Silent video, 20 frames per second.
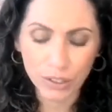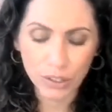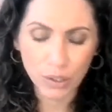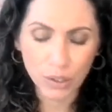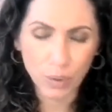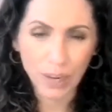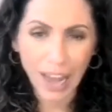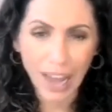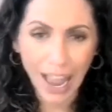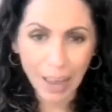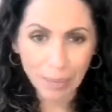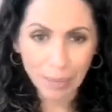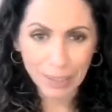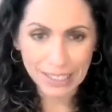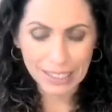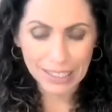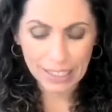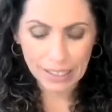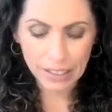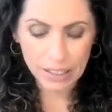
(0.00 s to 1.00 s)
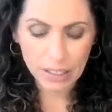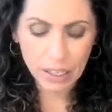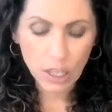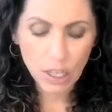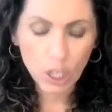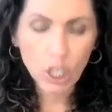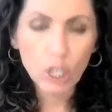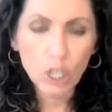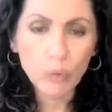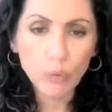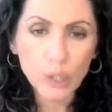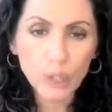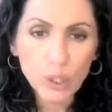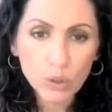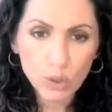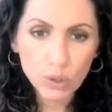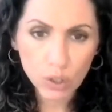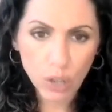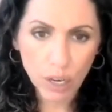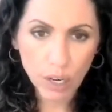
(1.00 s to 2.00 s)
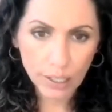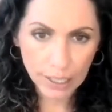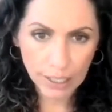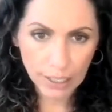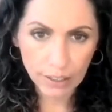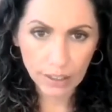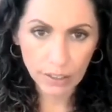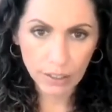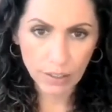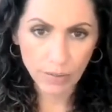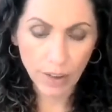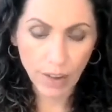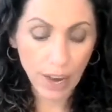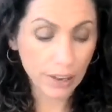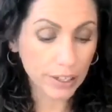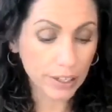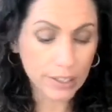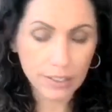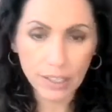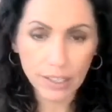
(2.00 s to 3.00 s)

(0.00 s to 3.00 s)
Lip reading: So what happens is you start killing the virus.